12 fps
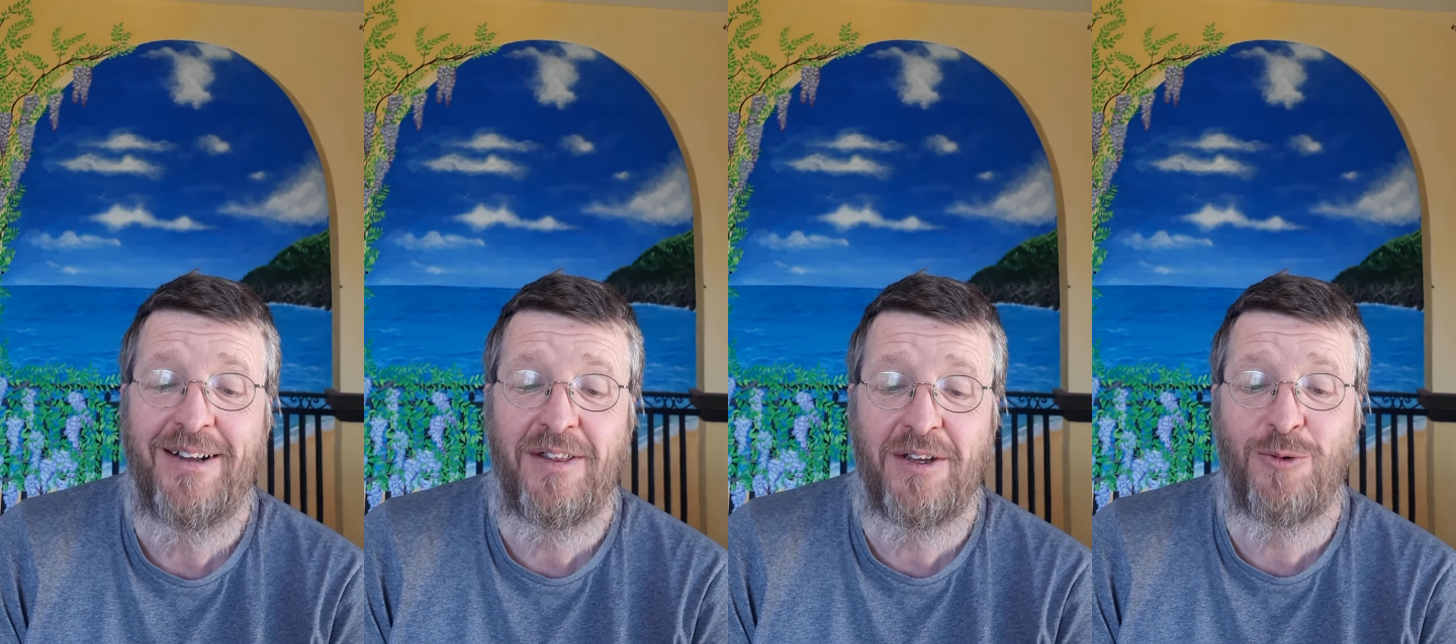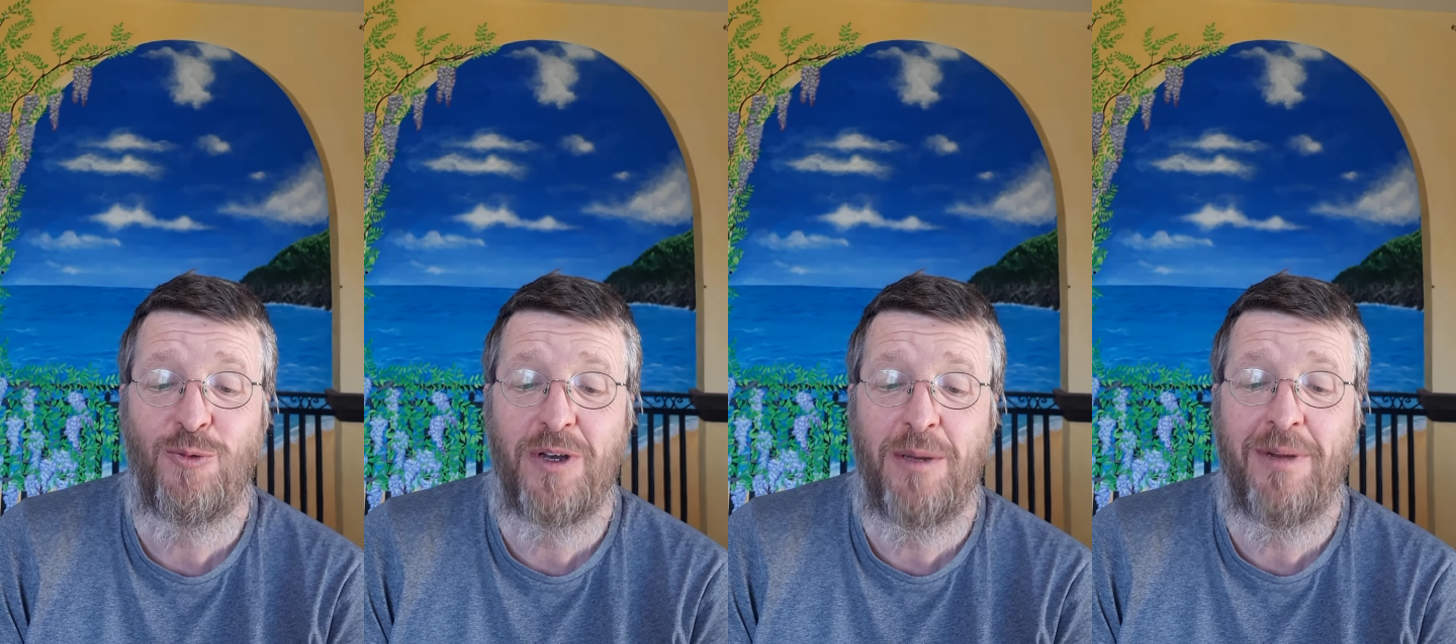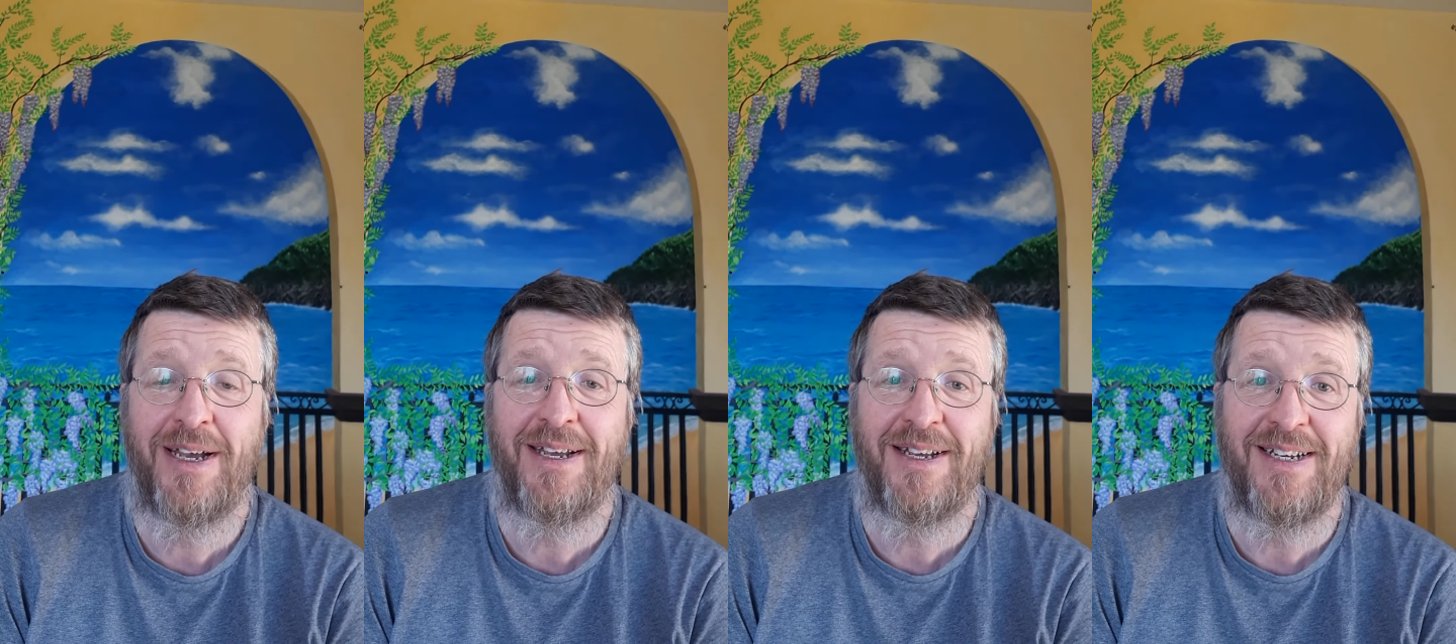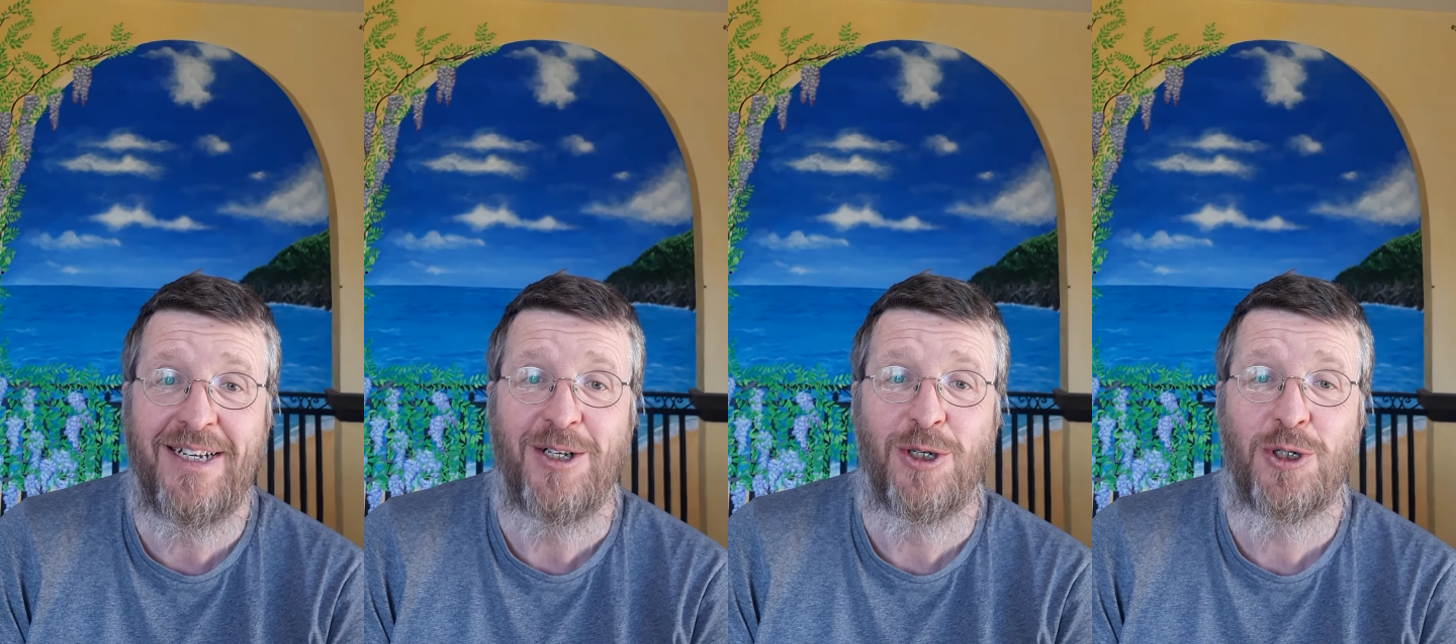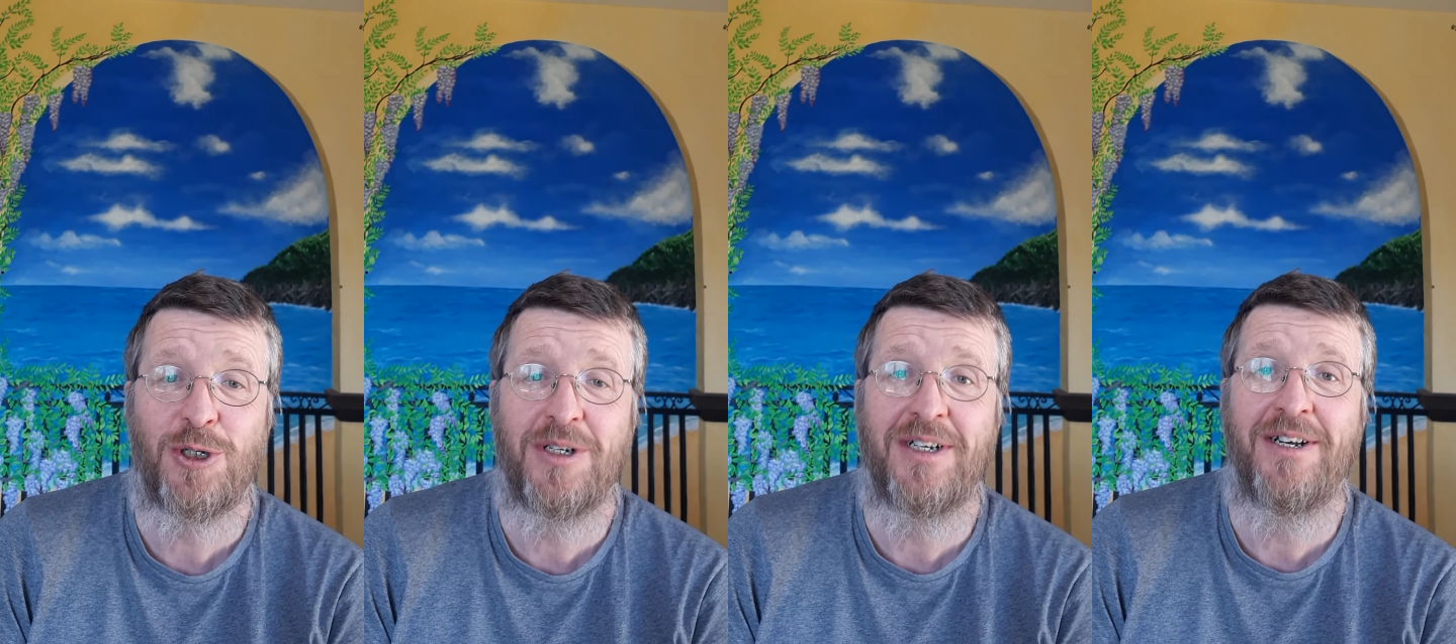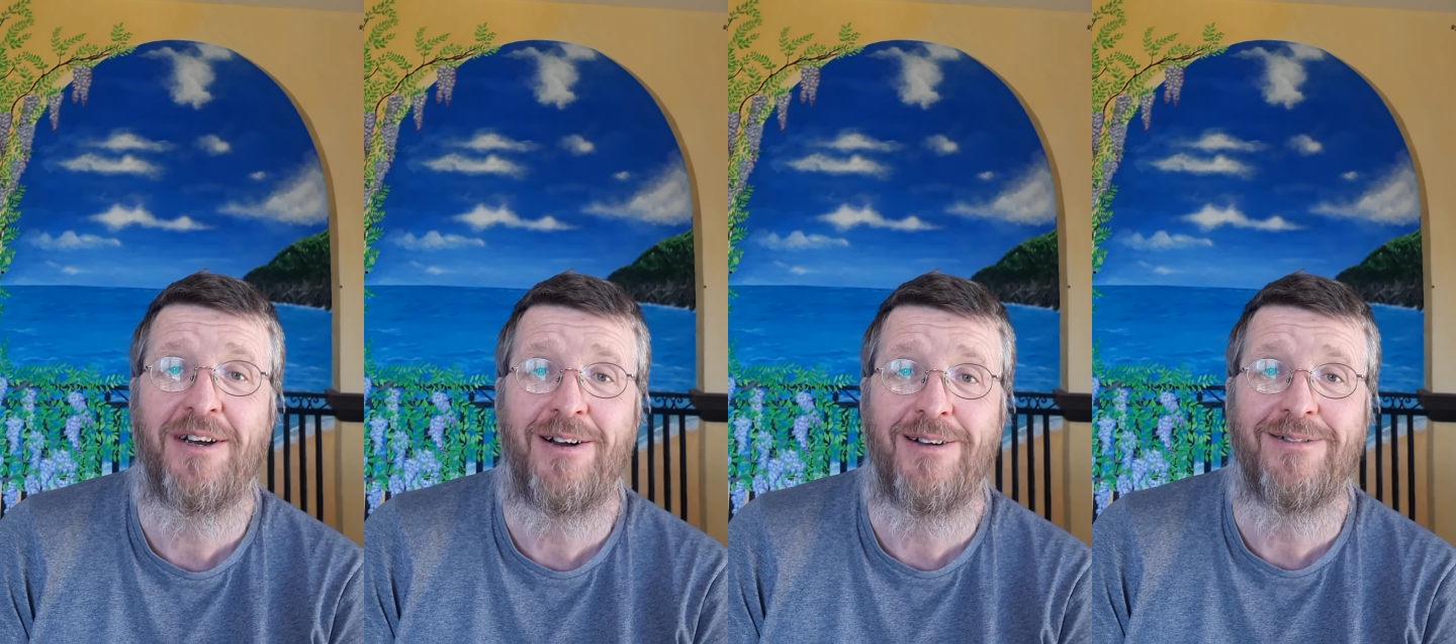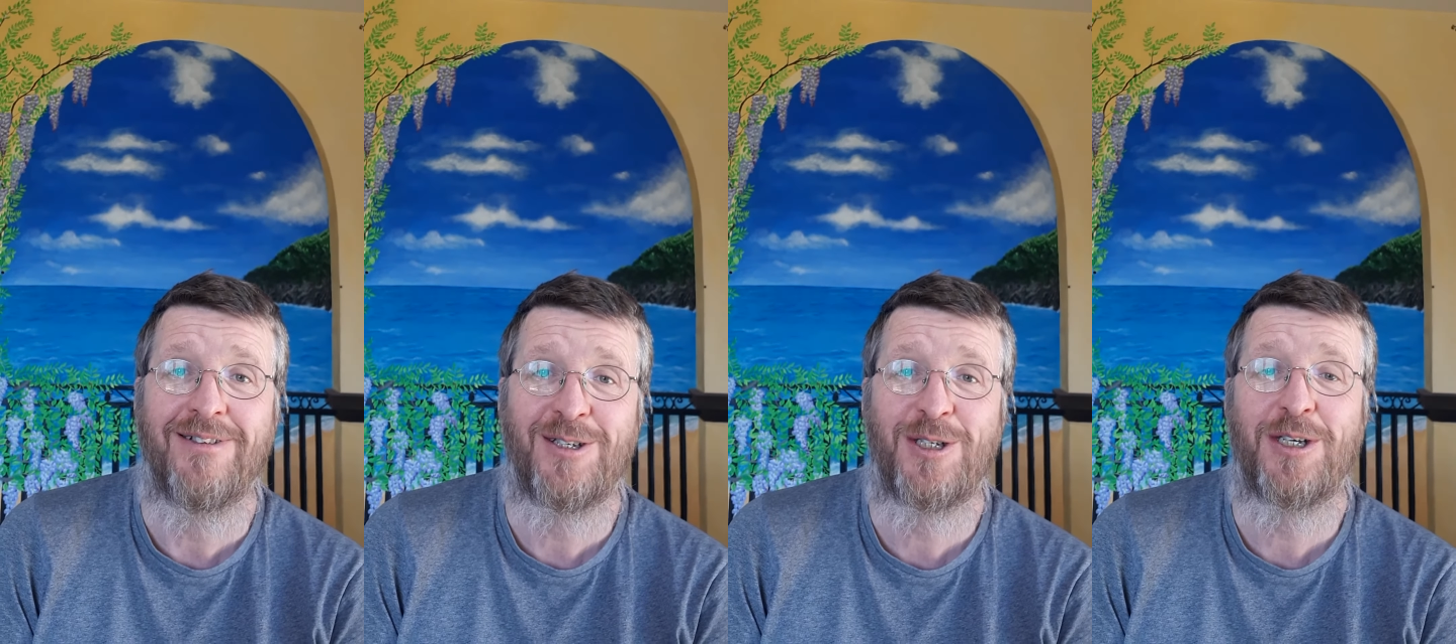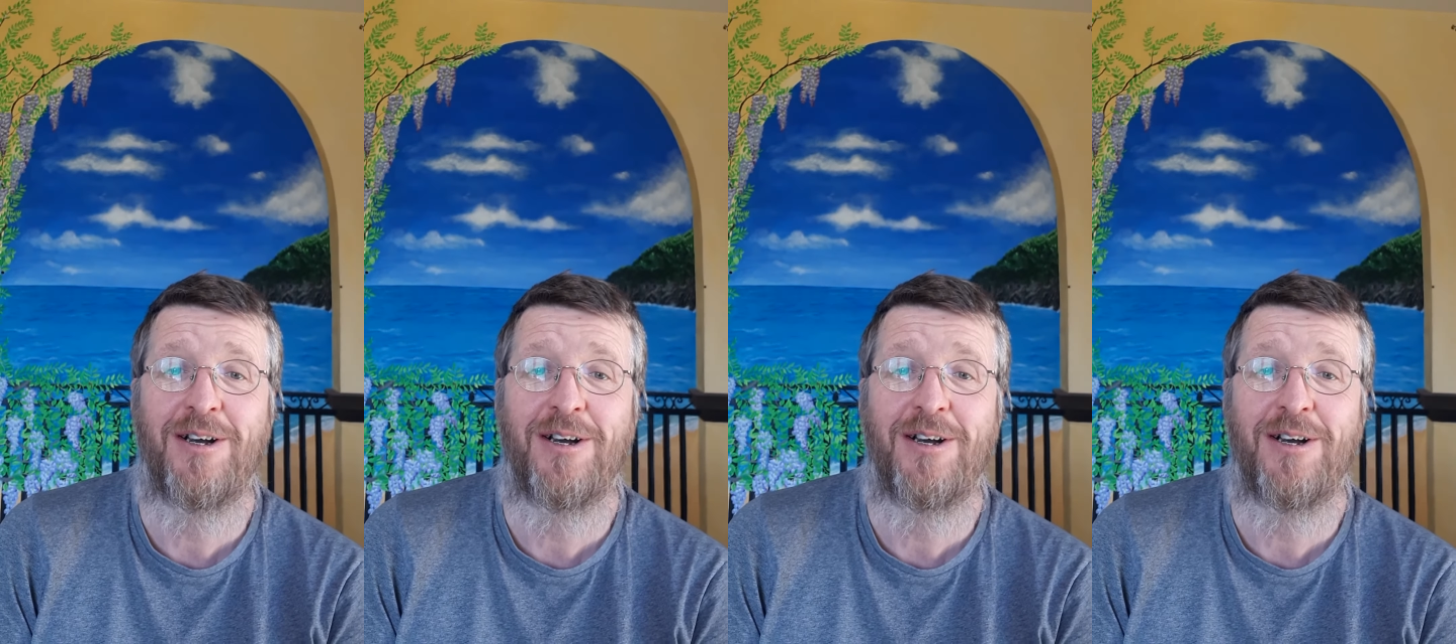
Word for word: that we may each enhance